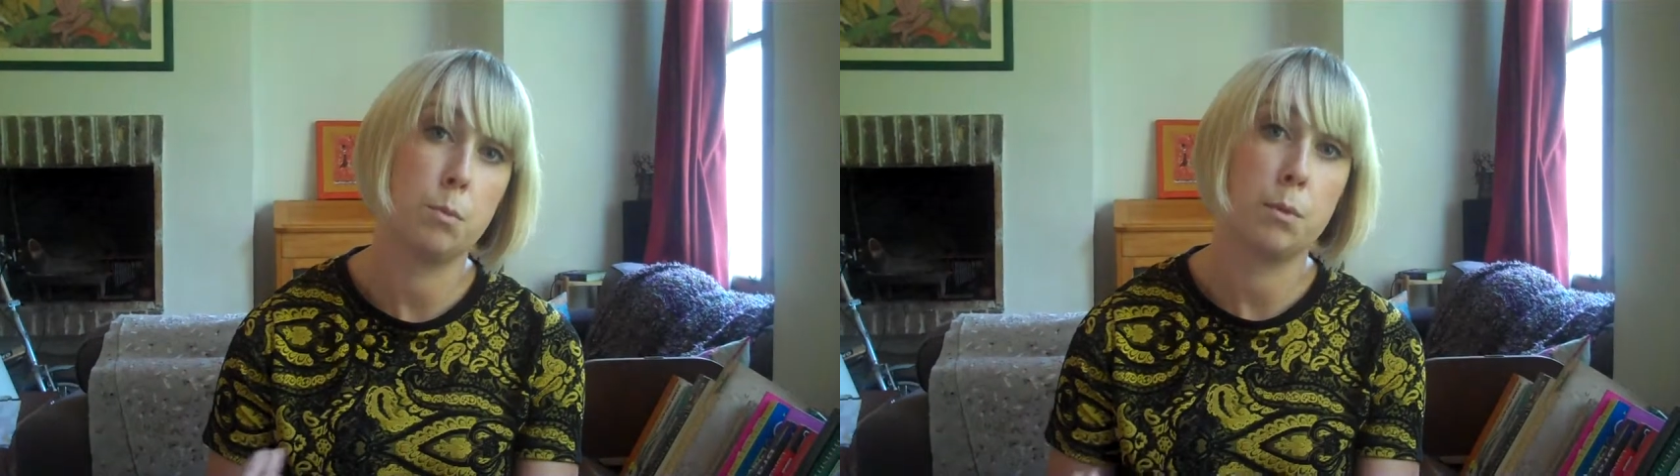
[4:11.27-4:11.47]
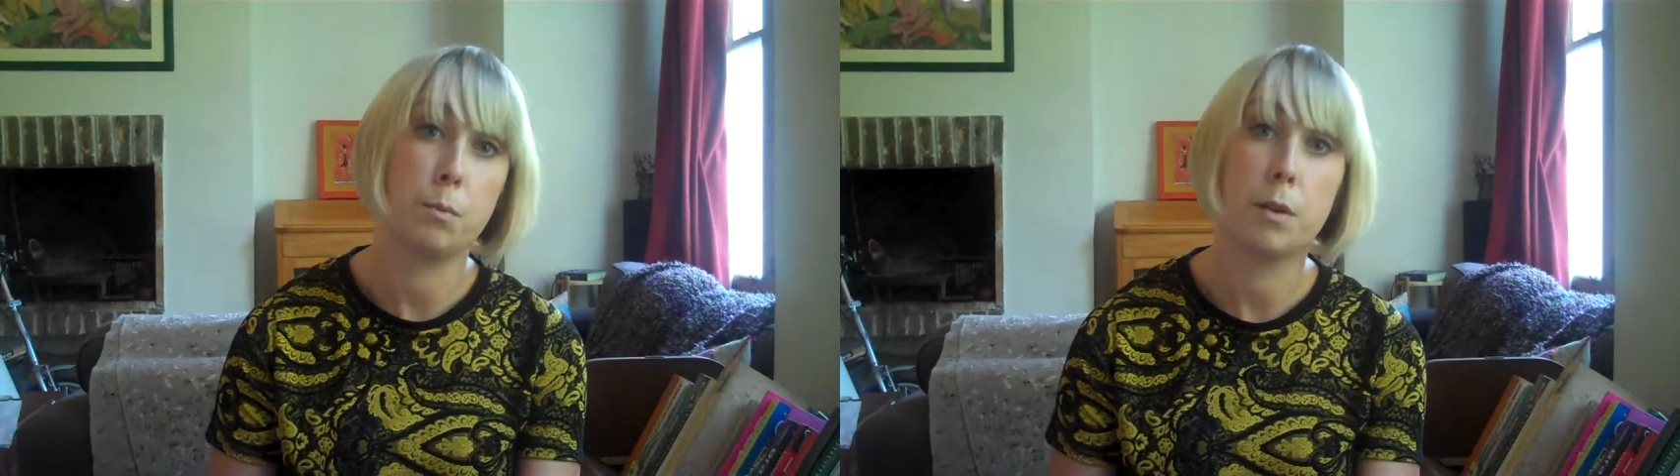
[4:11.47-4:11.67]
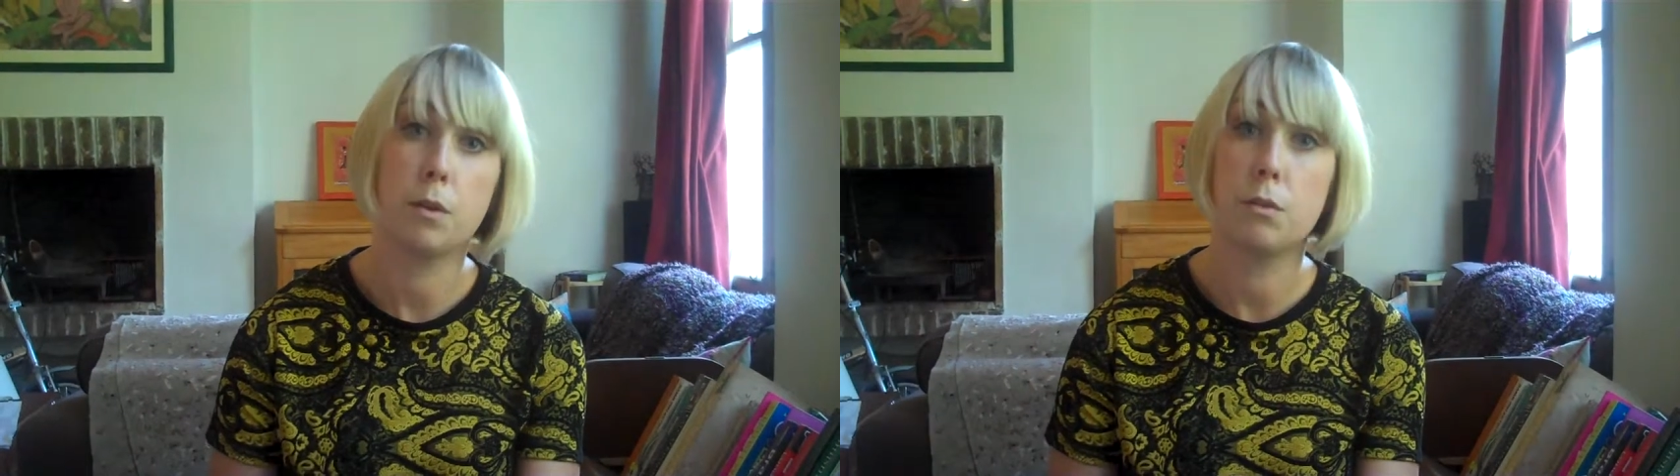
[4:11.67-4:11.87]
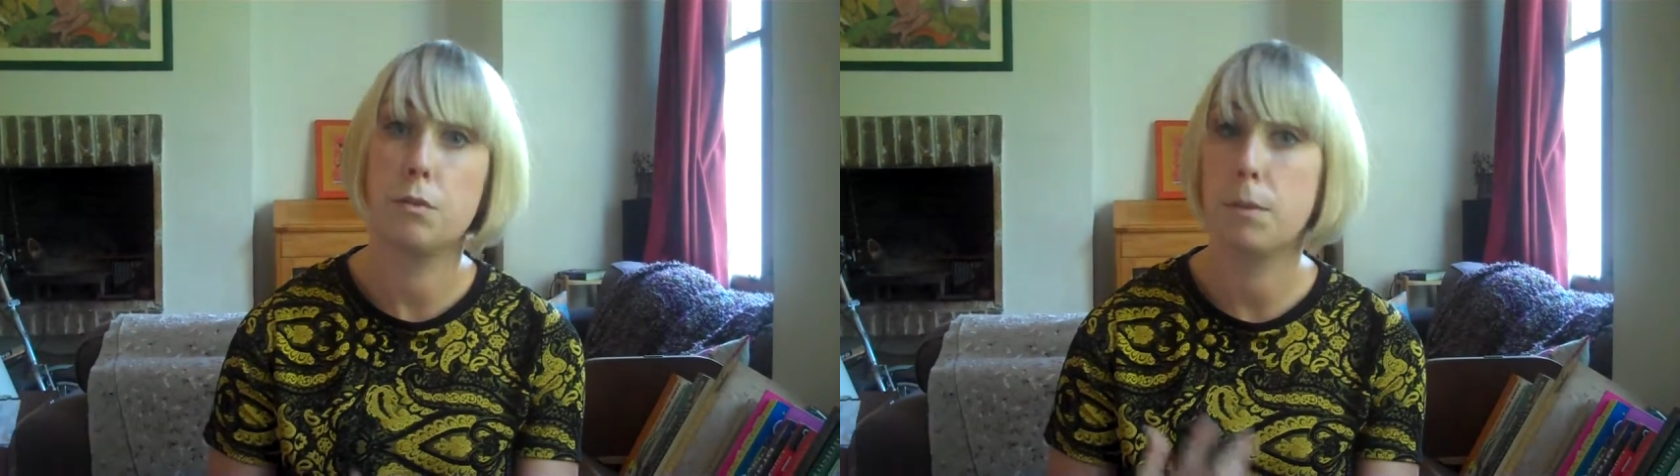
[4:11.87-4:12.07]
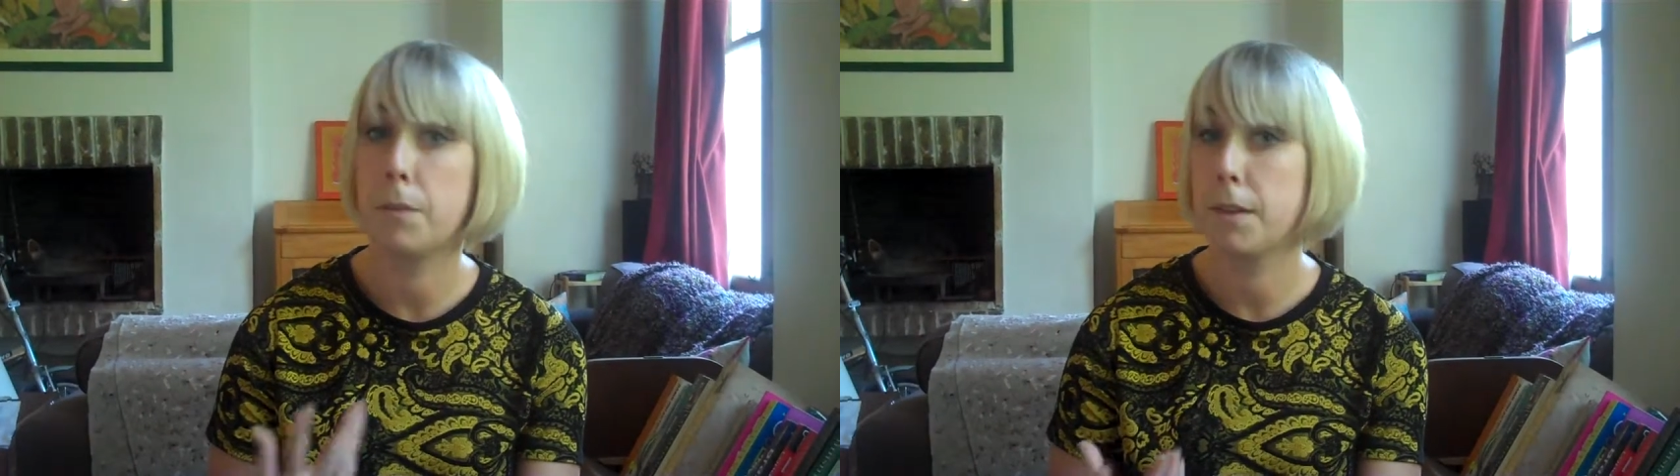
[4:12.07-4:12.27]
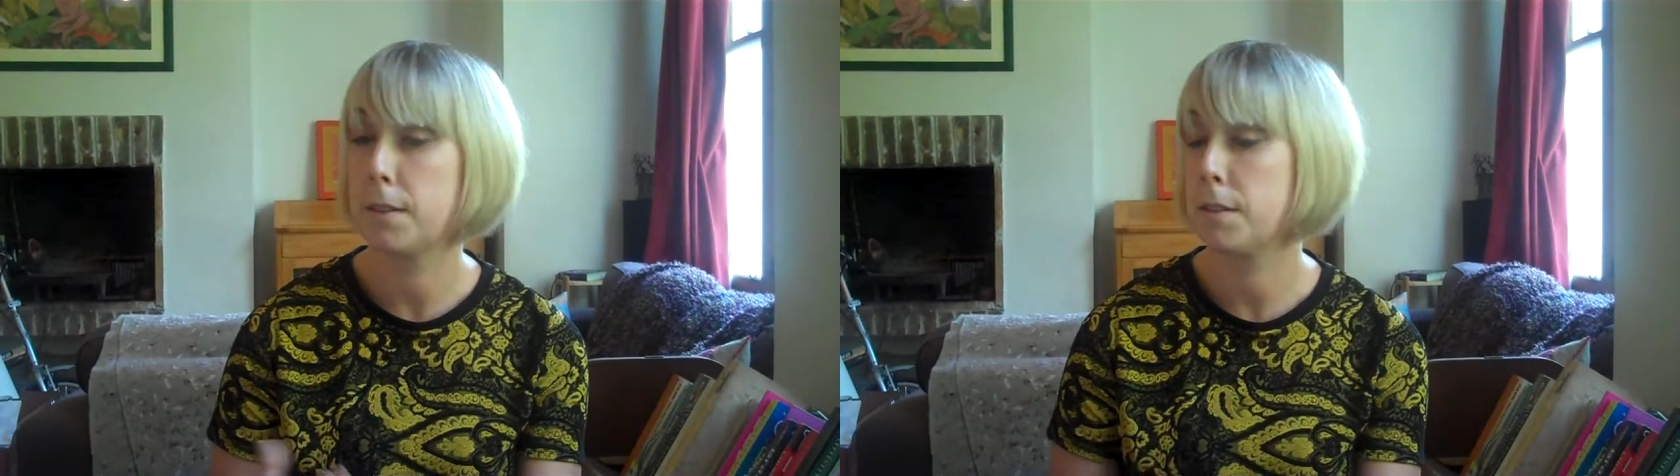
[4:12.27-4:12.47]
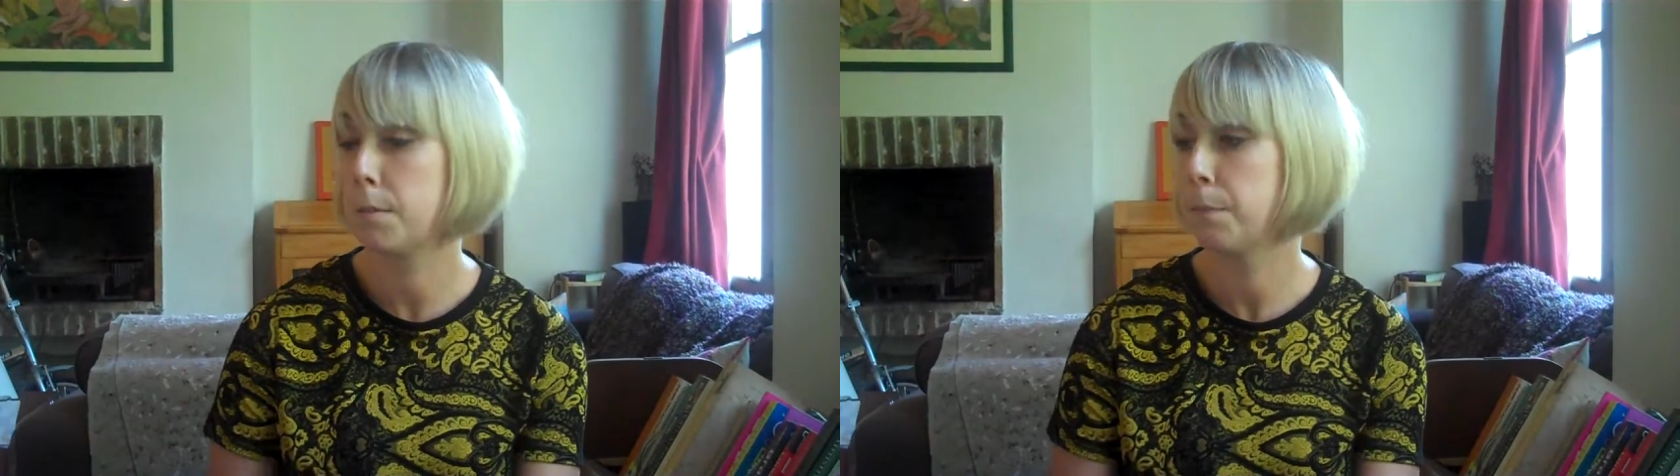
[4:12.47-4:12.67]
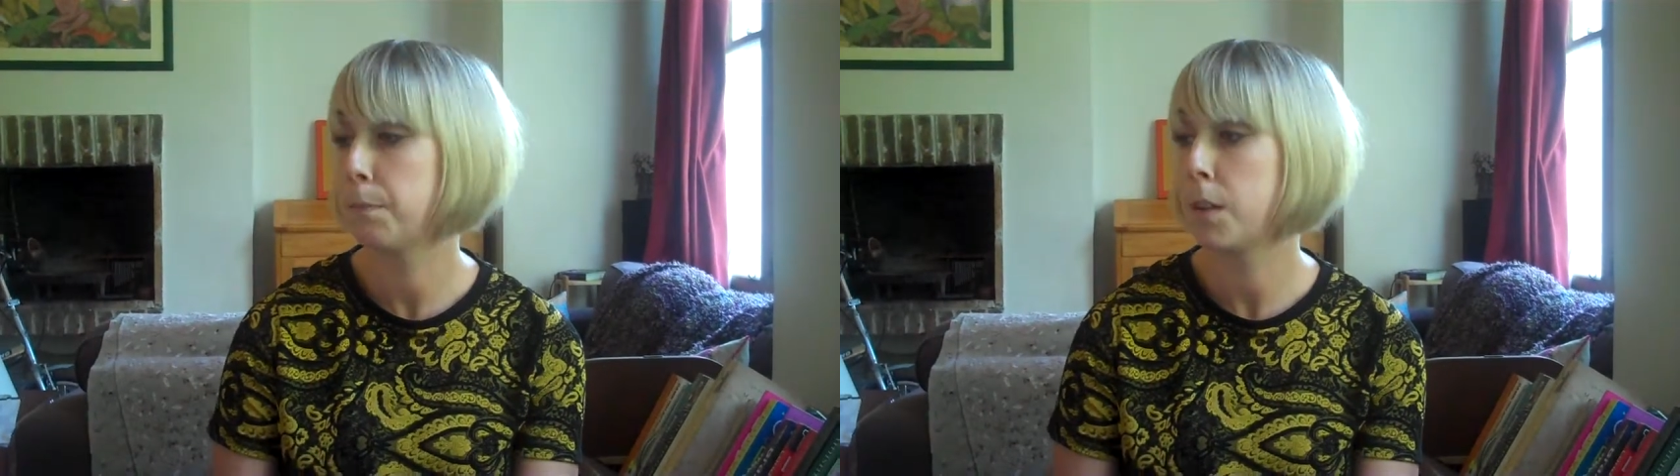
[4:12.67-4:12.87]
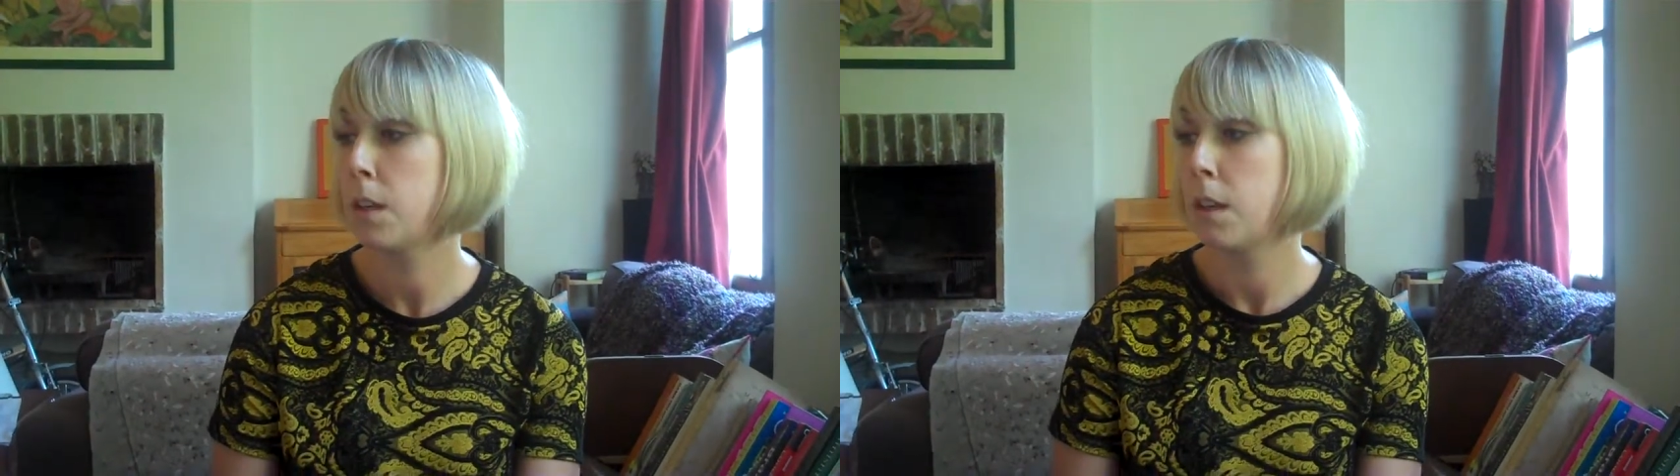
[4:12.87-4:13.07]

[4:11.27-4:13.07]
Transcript: with Will from this.